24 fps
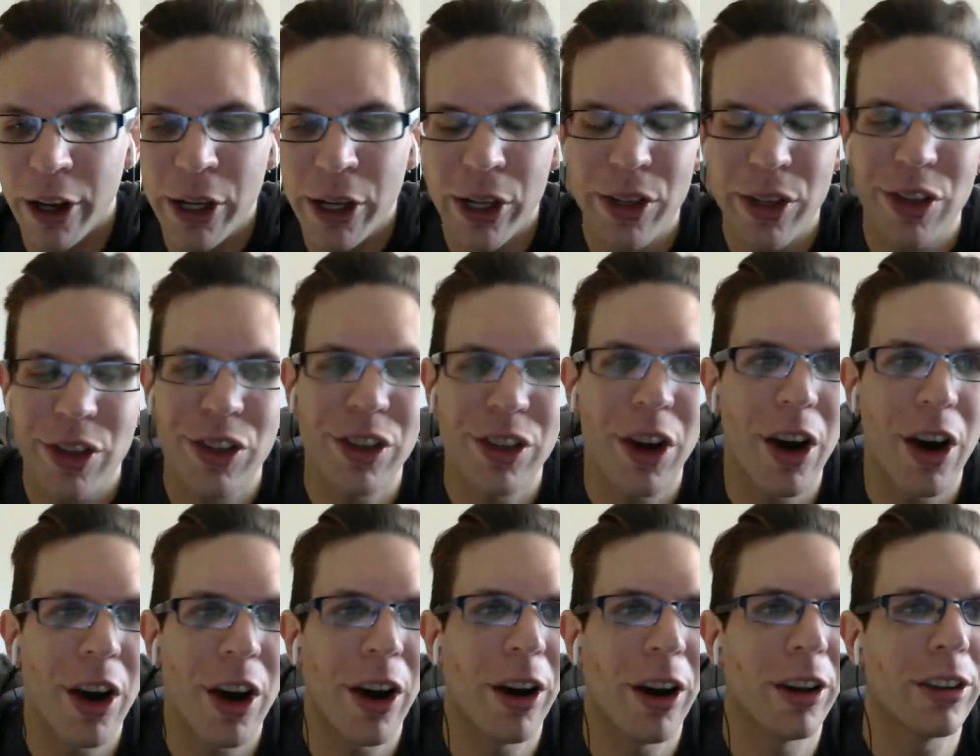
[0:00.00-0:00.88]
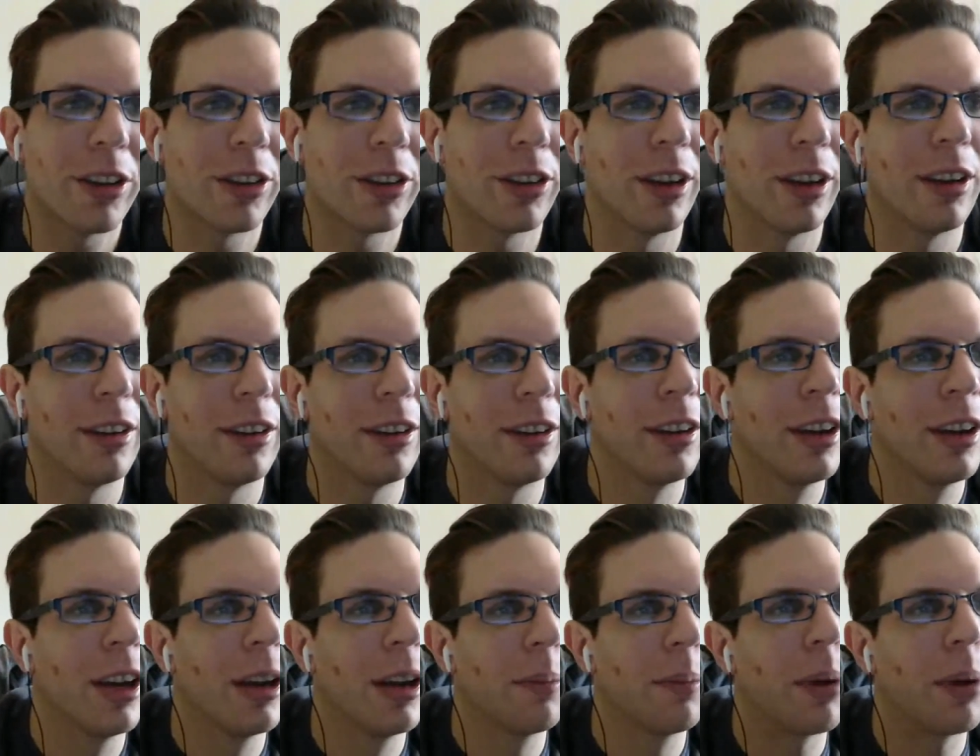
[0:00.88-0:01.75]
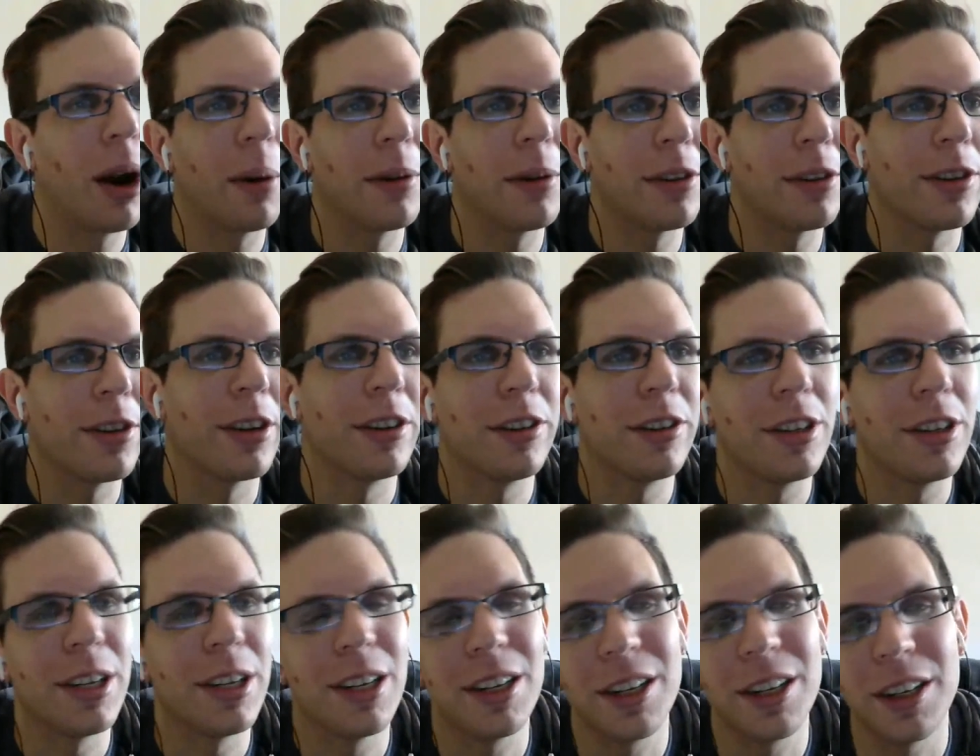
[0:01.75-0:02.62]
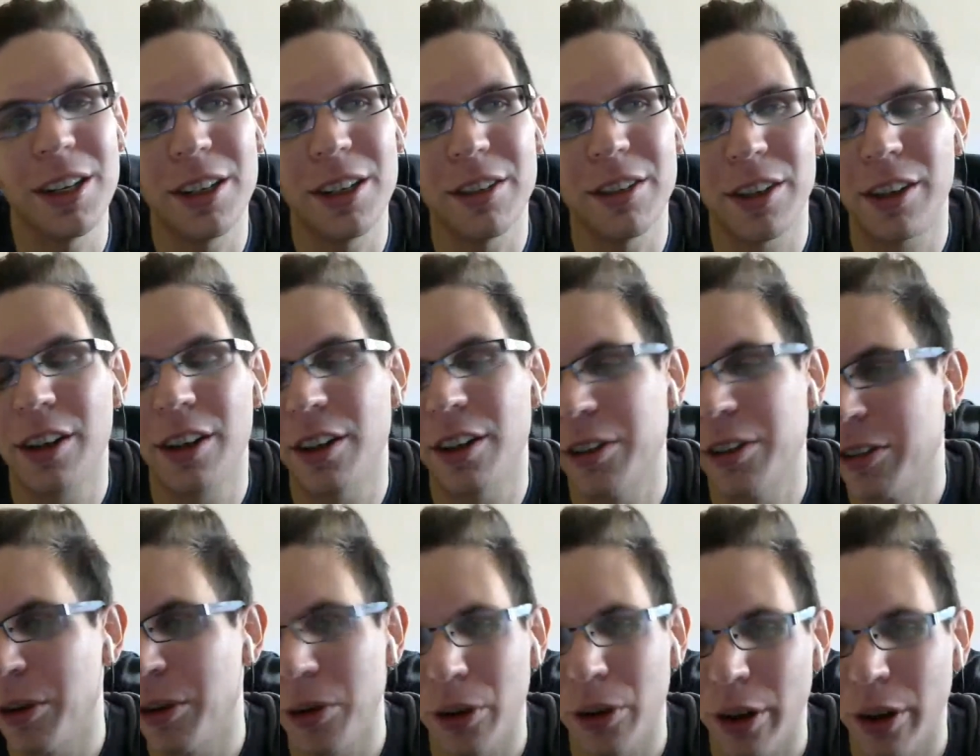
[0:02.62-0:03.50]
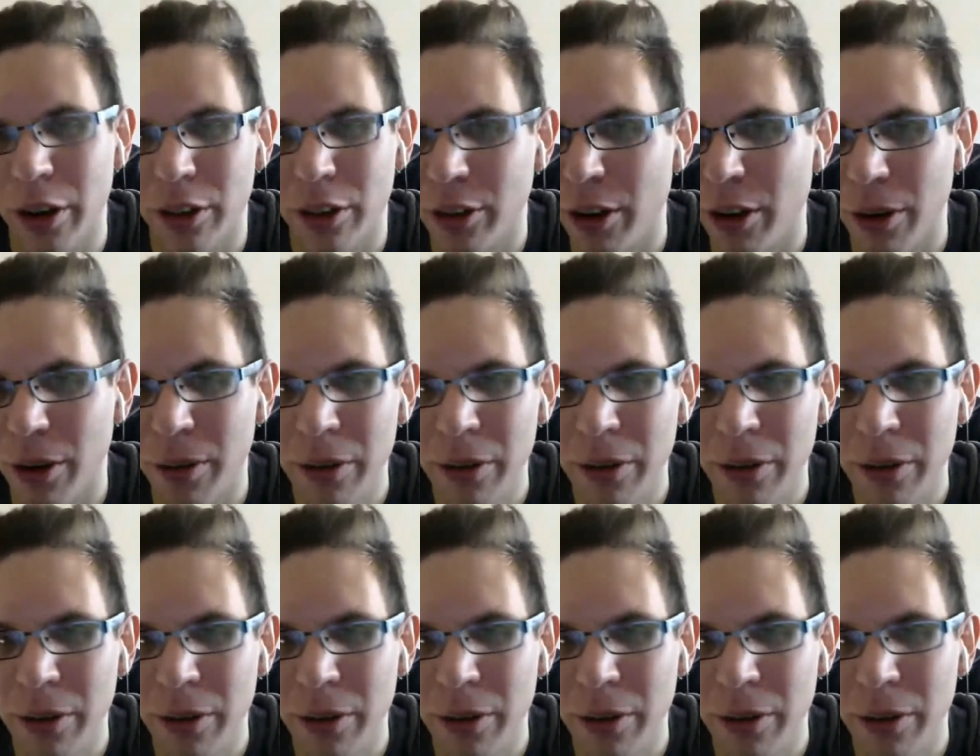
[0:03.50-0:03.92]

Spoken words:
sauce and parmesan cheese, it tastes so good. So